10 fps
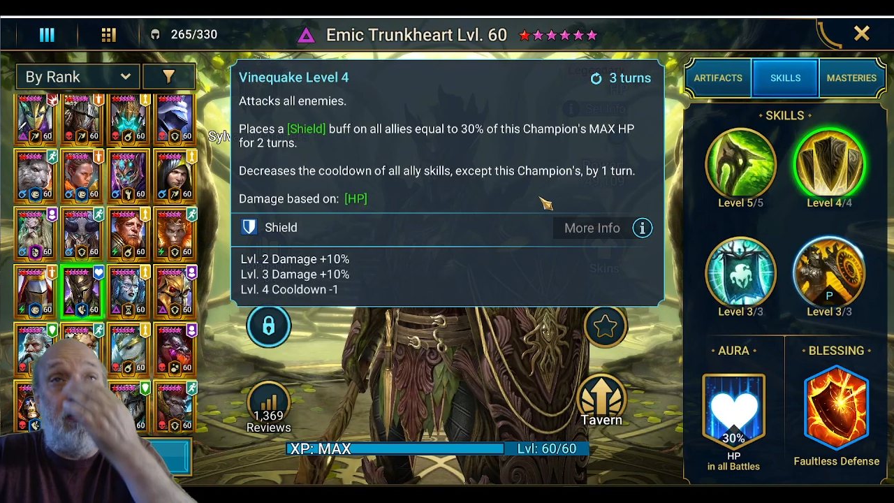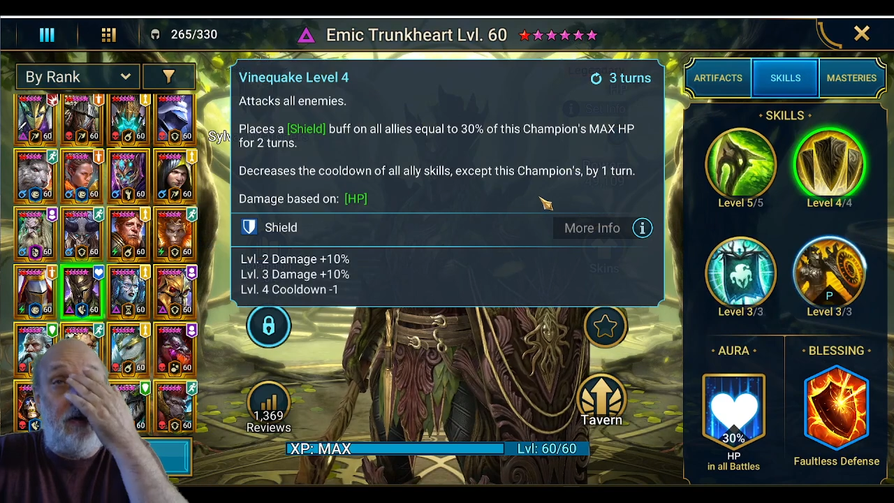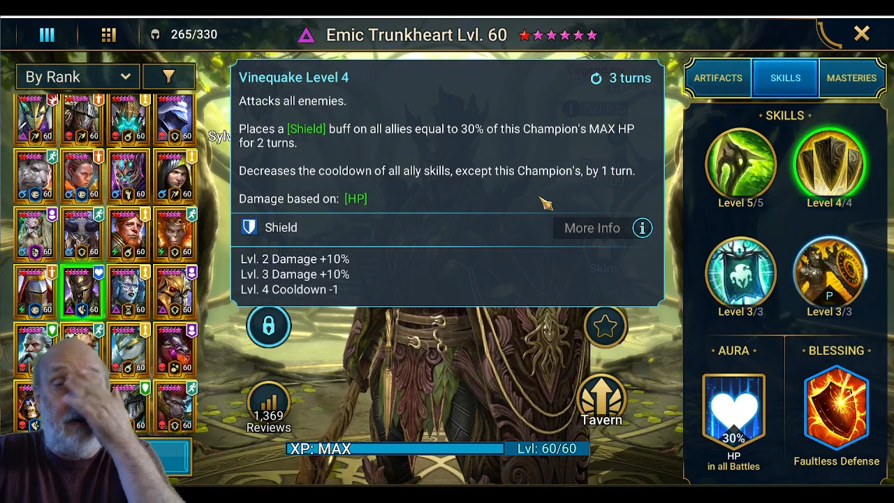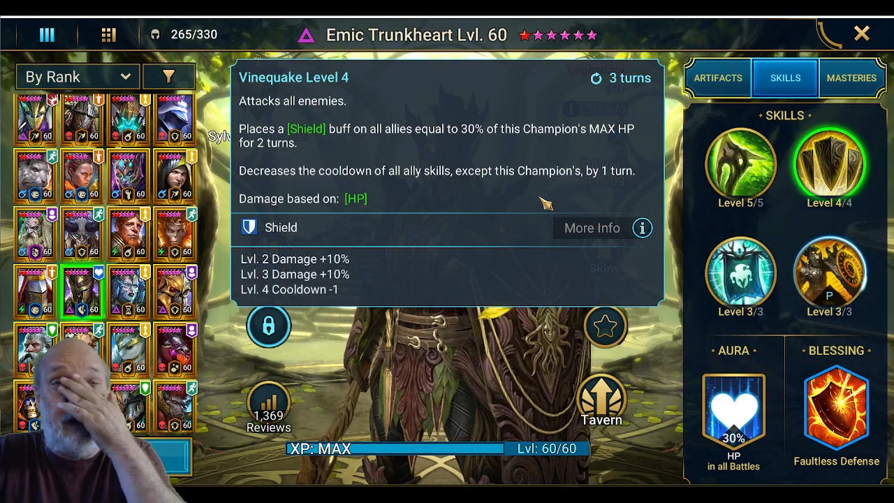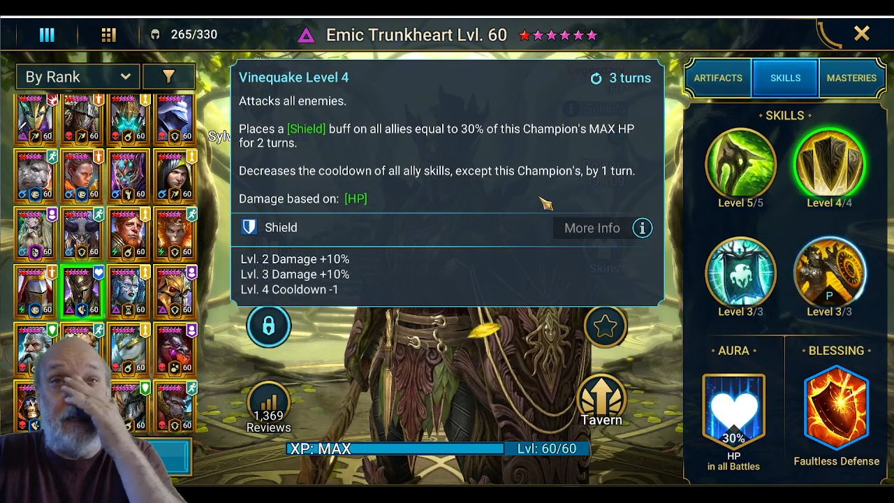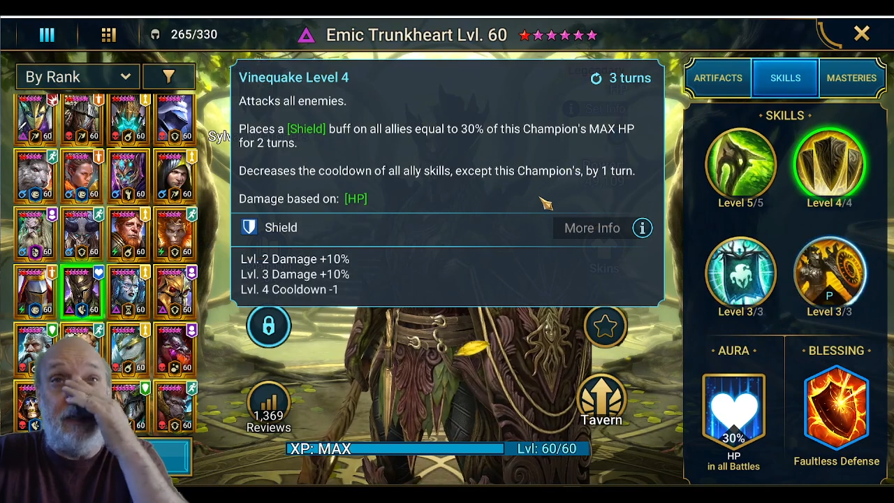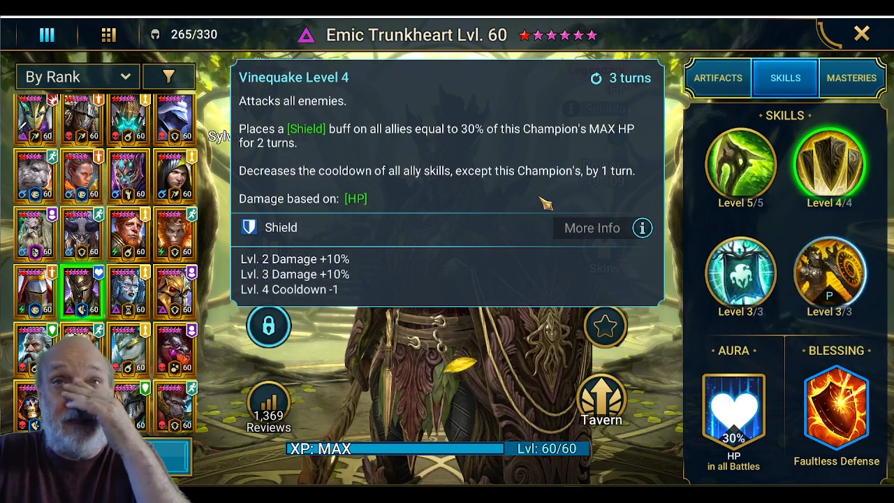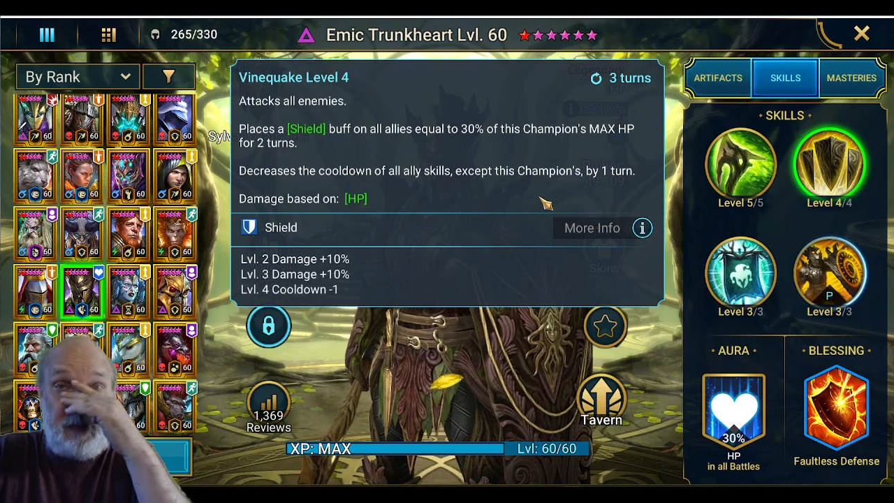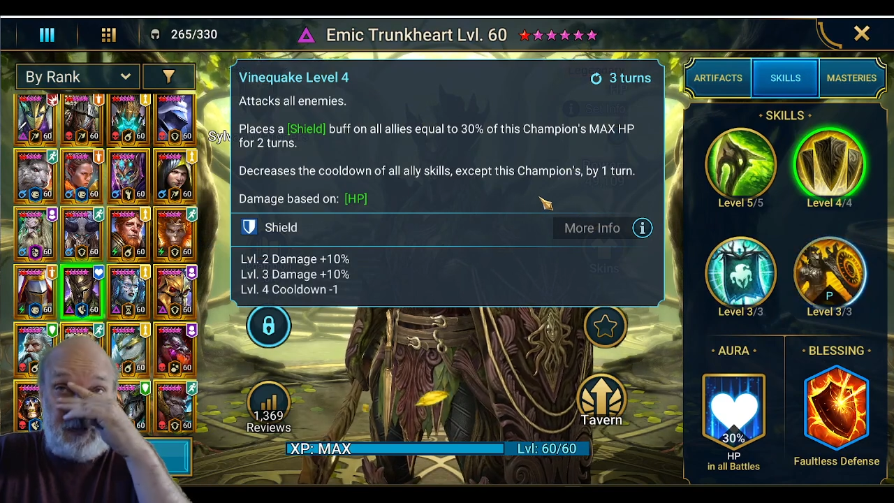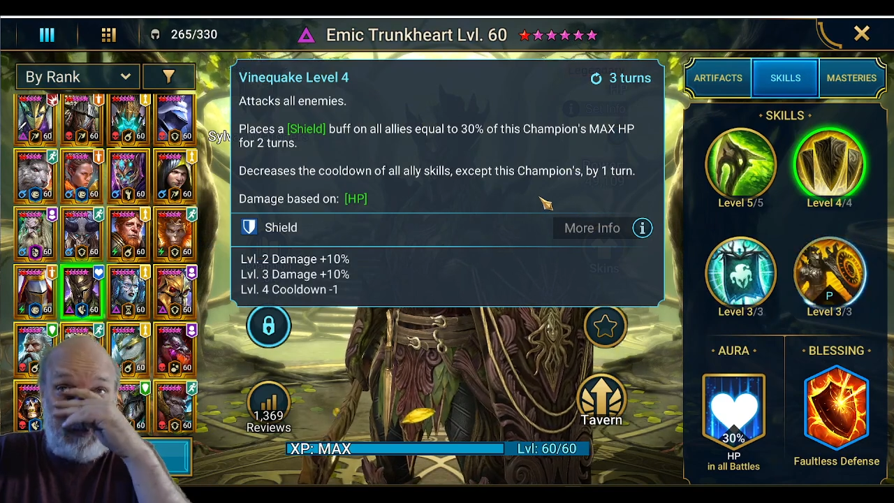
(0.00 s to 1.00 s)
does
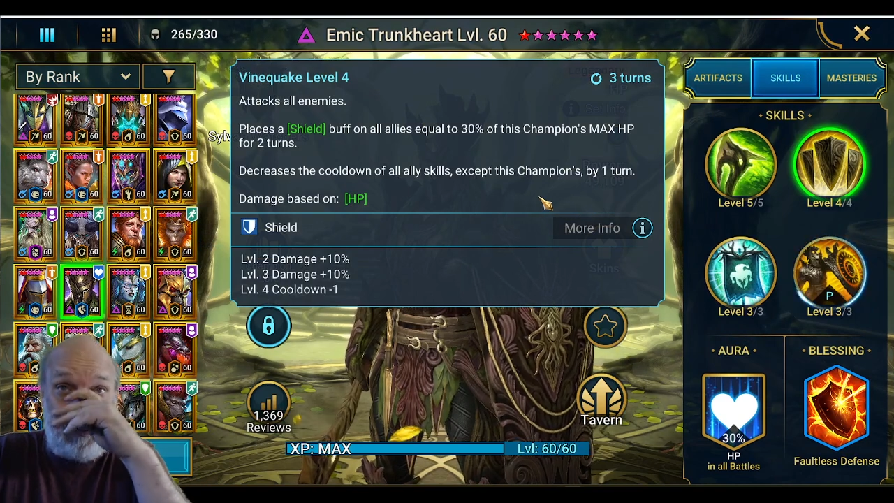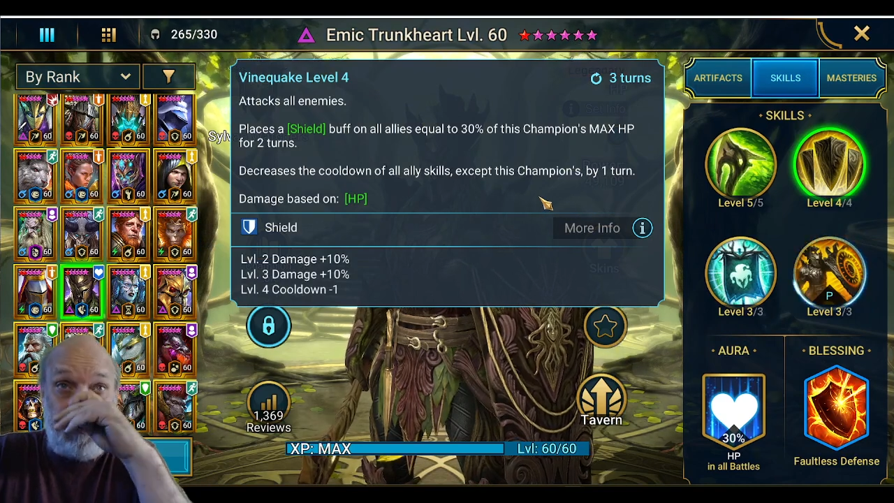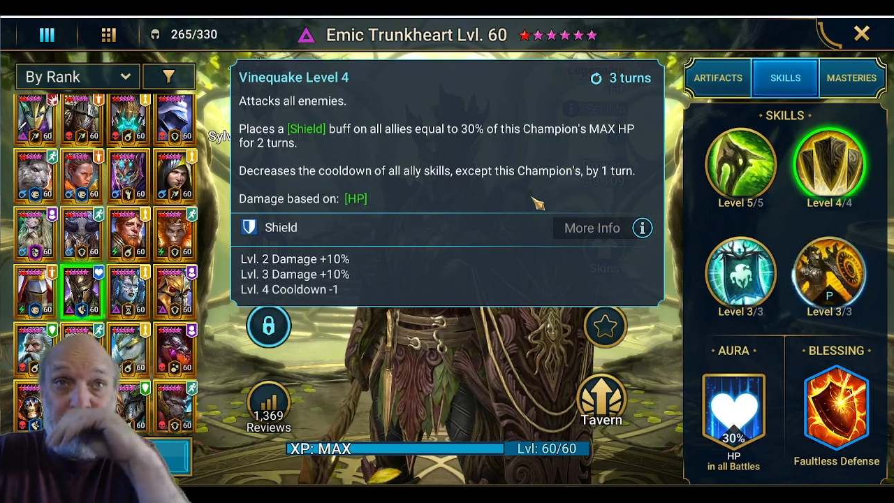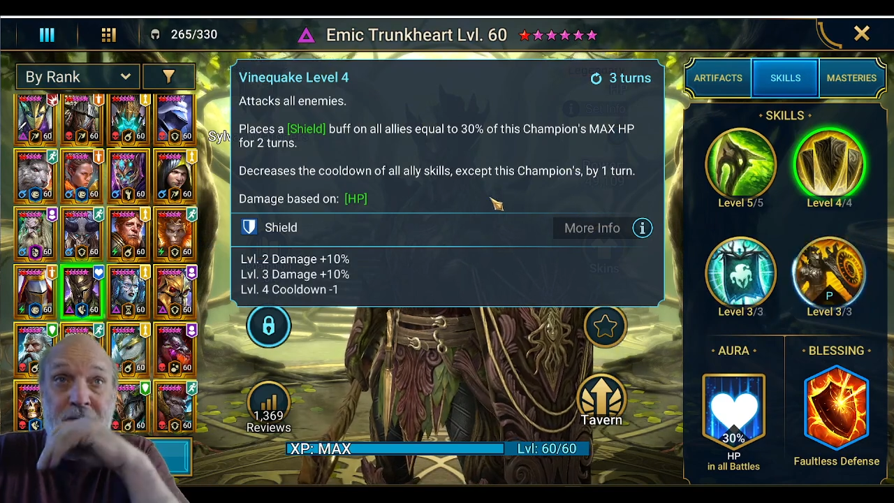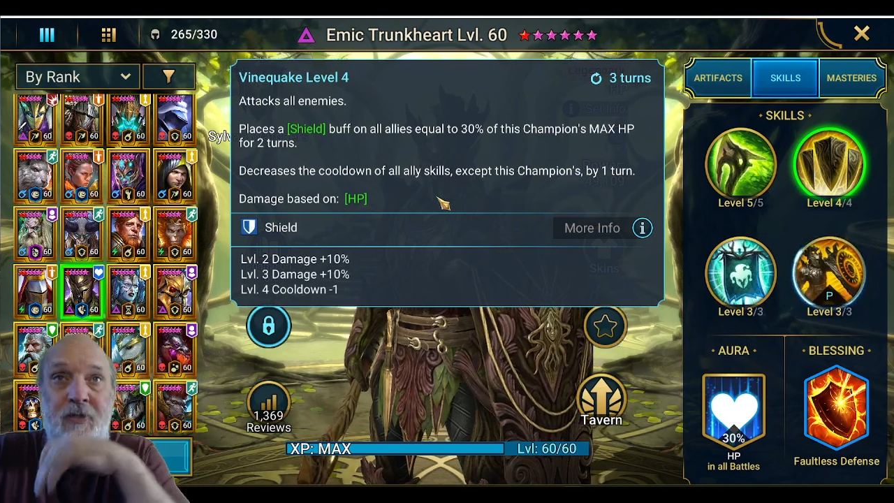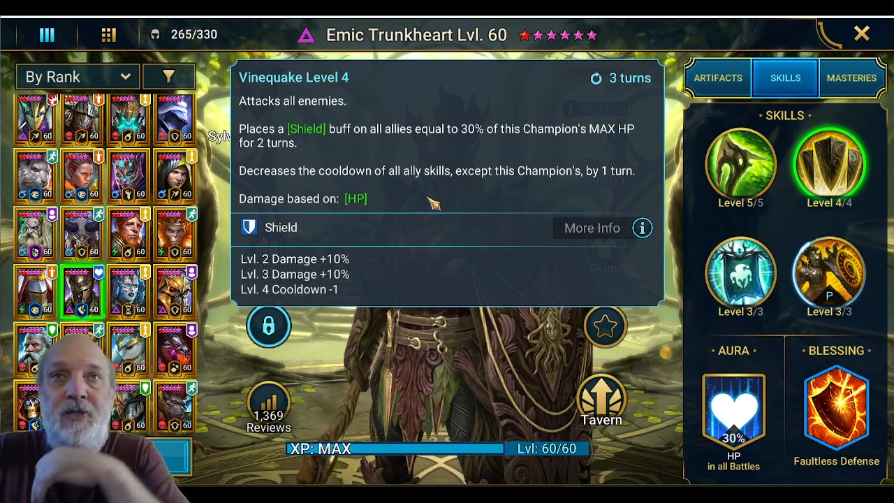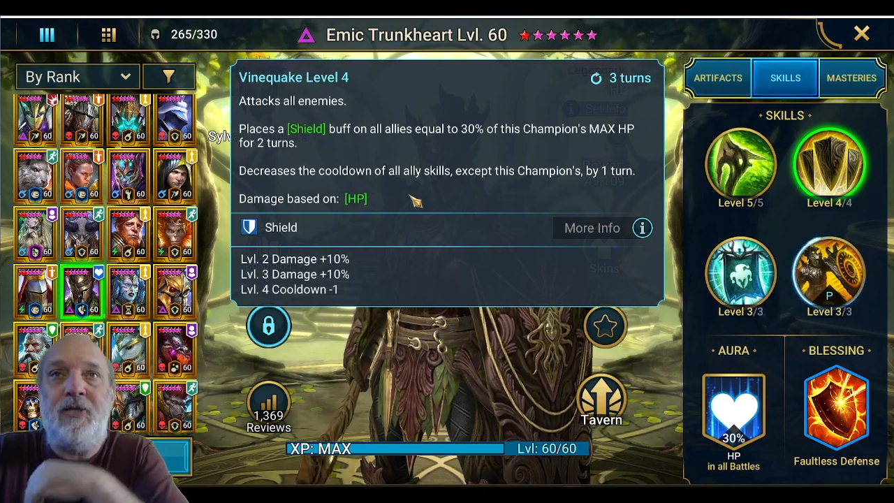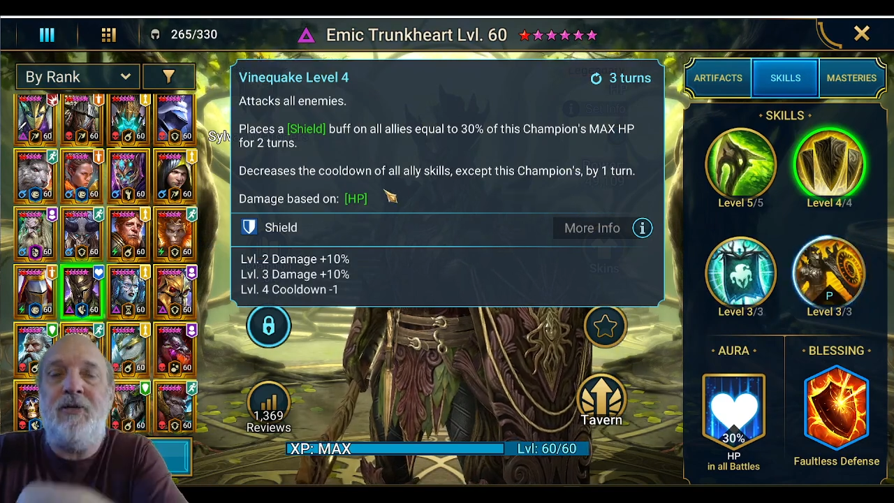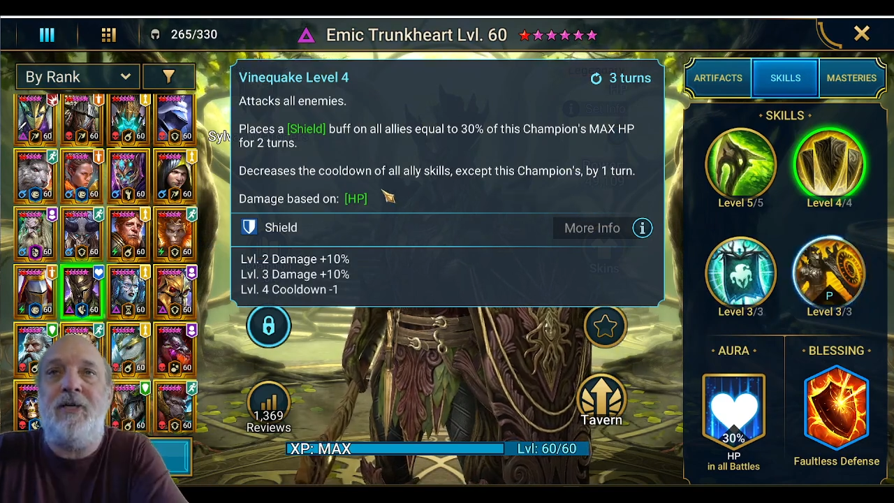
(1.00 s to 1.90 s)
shield